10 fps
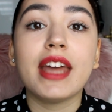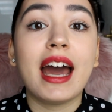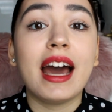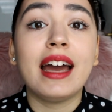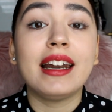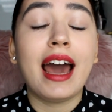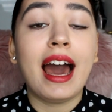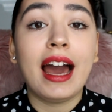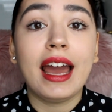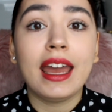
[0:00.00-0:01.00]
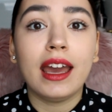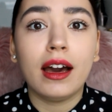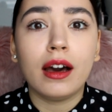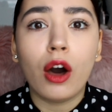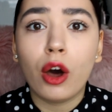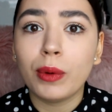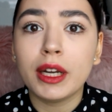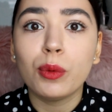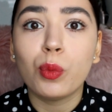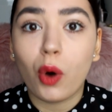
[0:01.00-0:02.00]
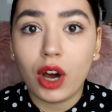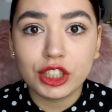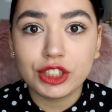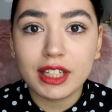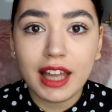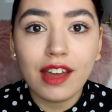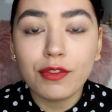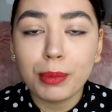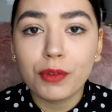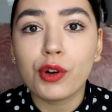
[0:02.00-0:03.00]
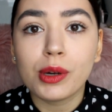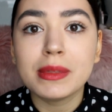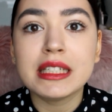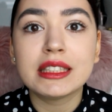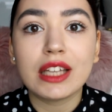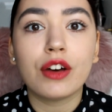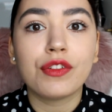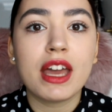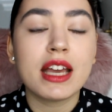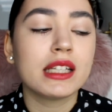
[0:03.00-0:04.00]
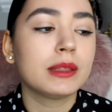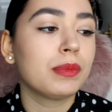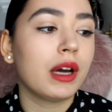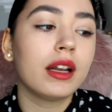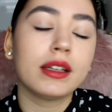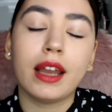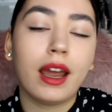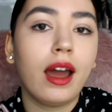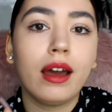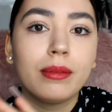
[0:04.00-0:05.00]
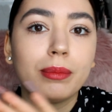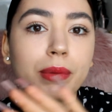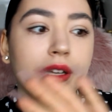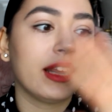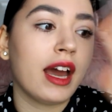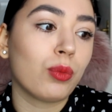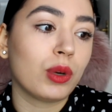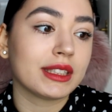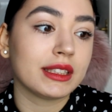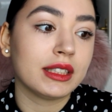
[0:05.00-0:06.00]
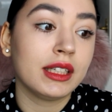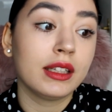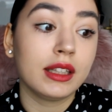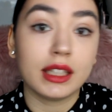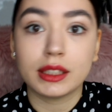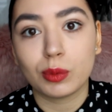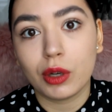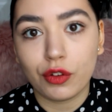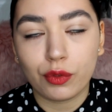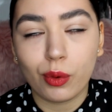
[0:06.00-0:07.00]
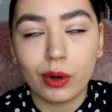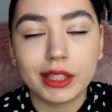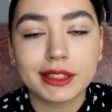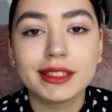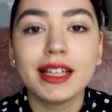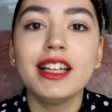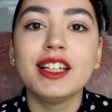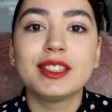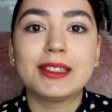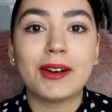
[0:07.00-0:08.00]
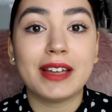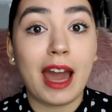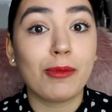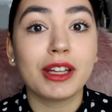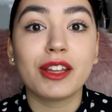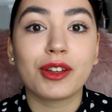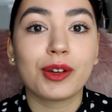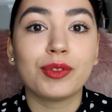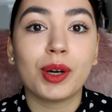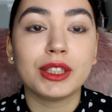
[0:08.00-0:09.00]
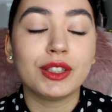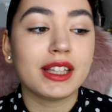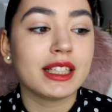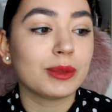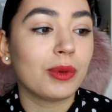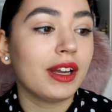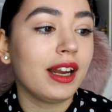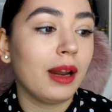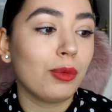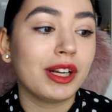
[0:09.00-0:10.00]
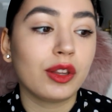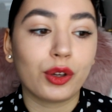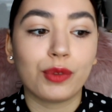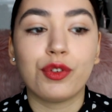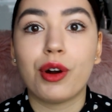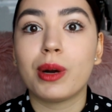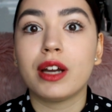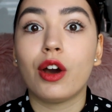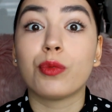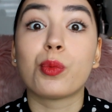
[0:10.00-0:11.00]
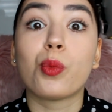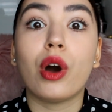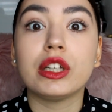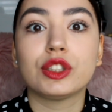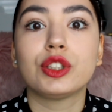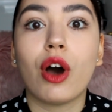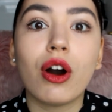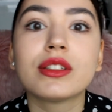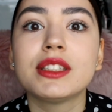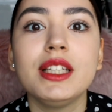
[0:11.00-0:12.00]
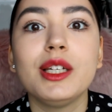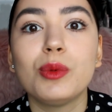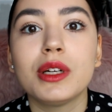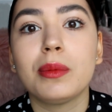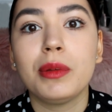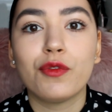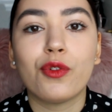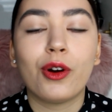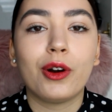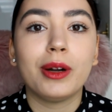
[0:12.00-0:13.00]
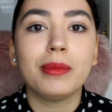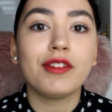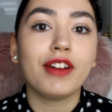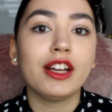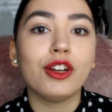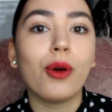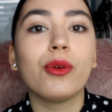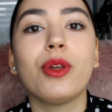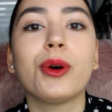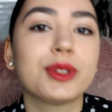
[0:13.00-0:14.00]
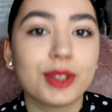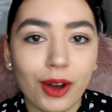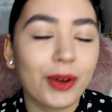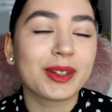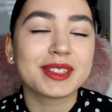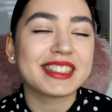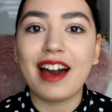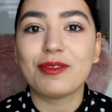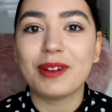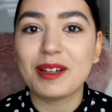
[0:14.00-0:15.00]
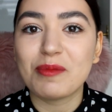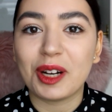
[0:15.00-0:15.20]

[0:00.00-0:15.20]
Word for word: that I uh, already watched a live performance of his, but uh, but that wasn't this one, of course. So yeah, I'm really looking forward to this one and I'm really looking forward of what songs he will perform, if I know those songs. Have fun